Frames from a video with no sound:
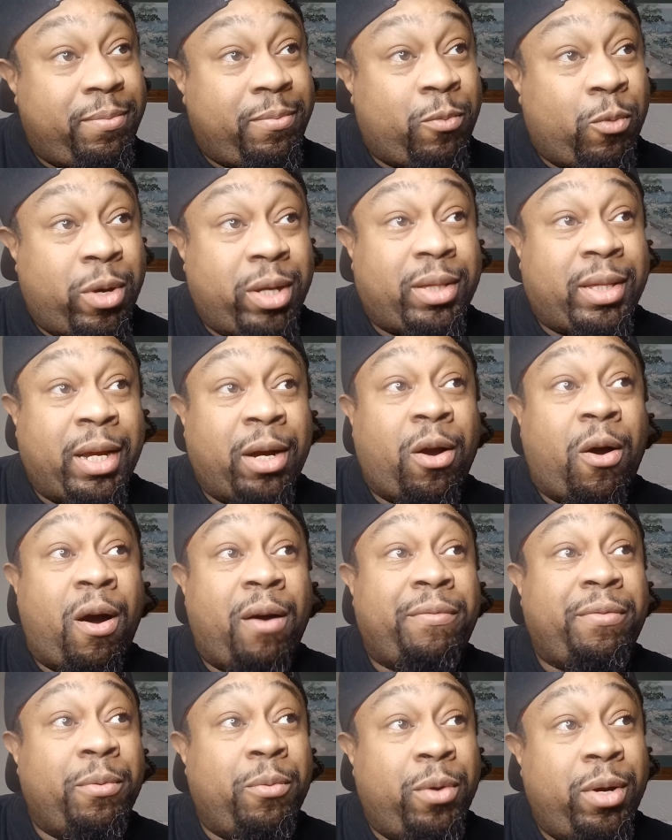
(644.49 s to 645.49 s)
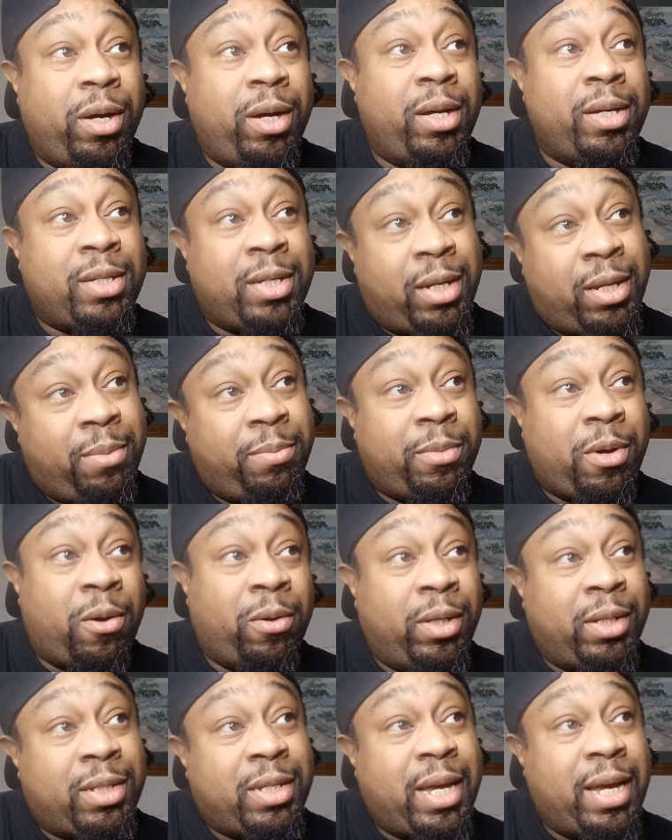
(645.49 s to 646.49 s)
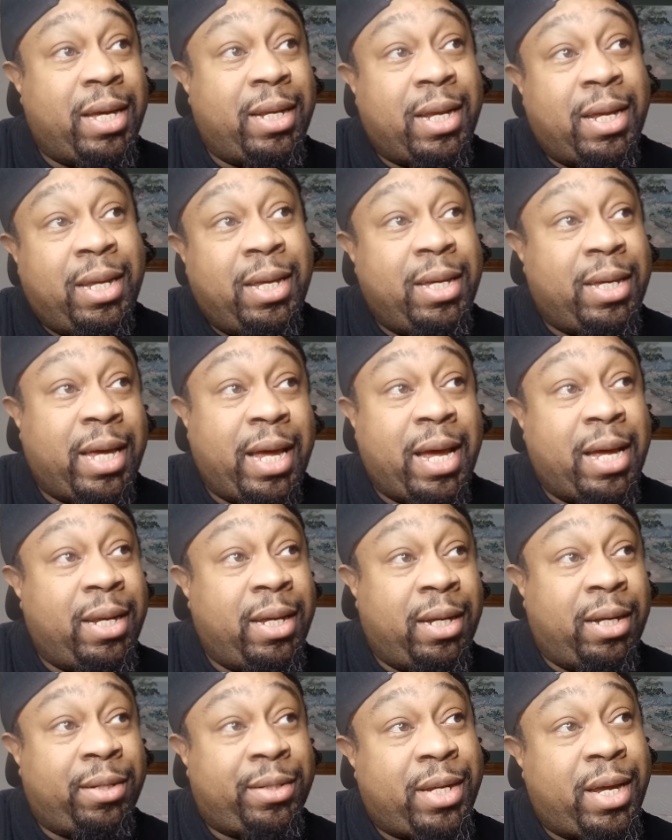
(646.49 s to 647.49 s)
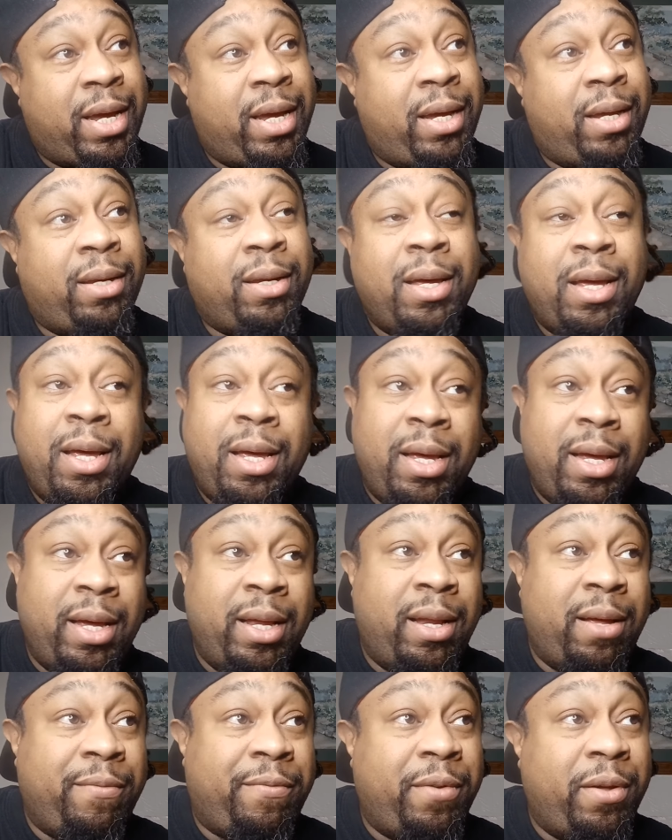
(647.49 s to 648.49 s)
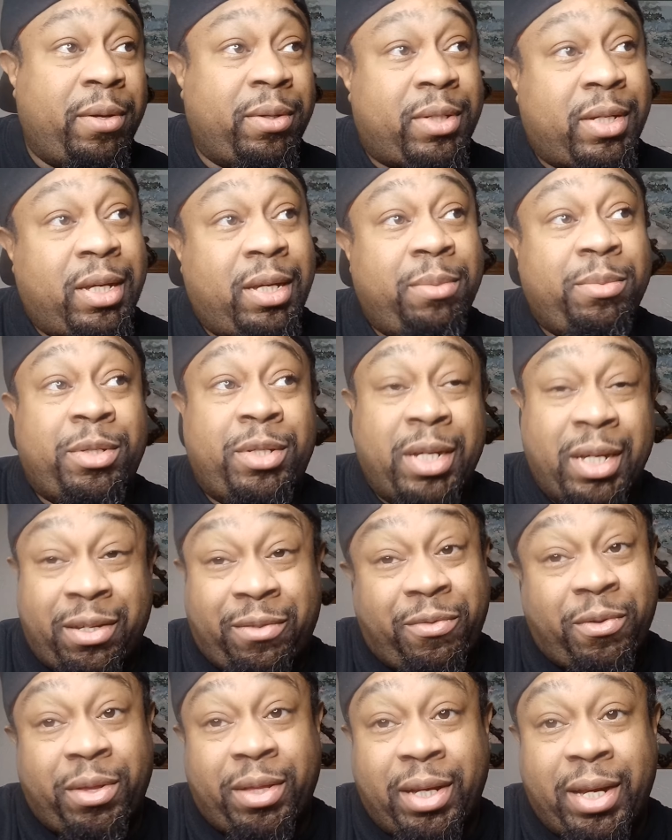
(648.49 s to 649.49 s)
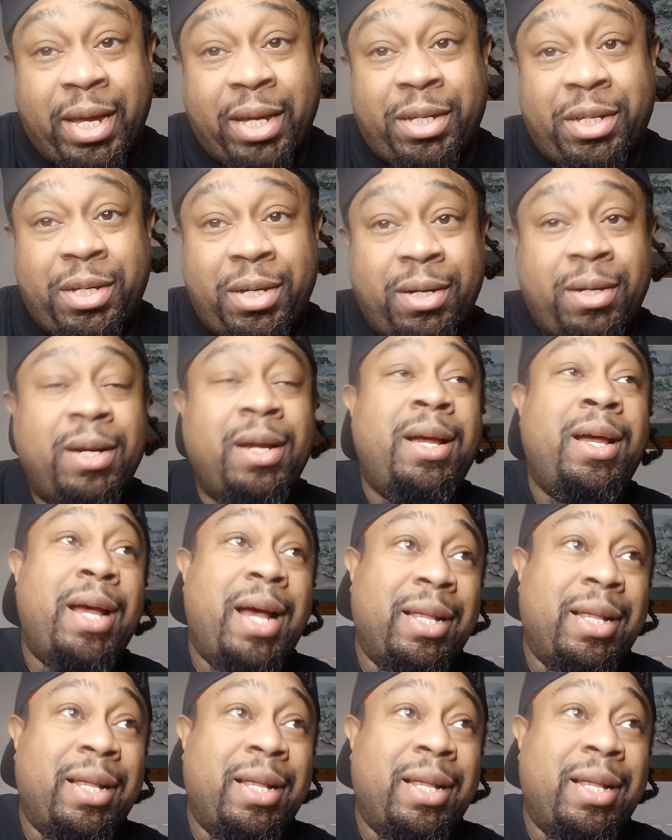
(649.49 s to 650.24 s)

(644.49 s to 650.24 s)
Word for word: what their offer was and them only saying that he can't entertain NFL teams just for the next year,